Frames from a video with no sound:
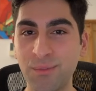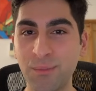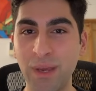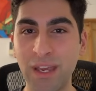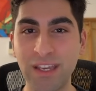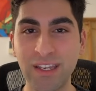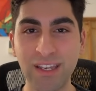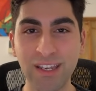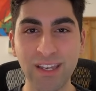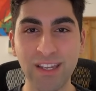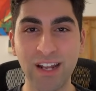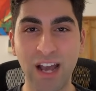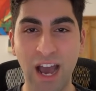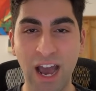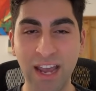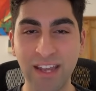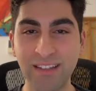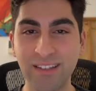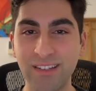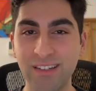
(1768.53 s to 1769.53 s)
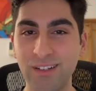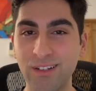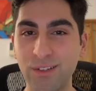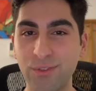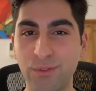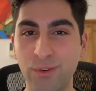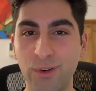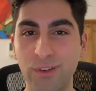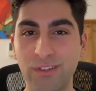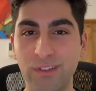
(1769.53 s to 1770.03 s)
making it ideal
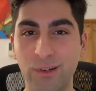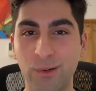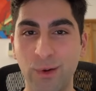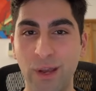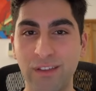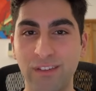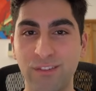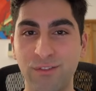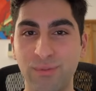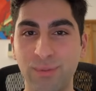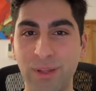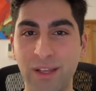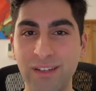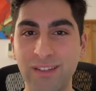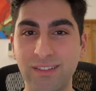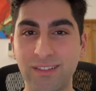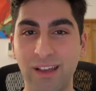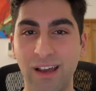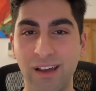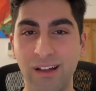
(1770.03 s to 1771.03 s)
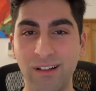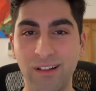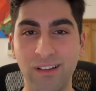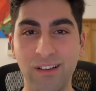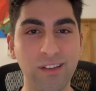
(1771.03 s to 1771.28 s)
for his aggressive playstyle,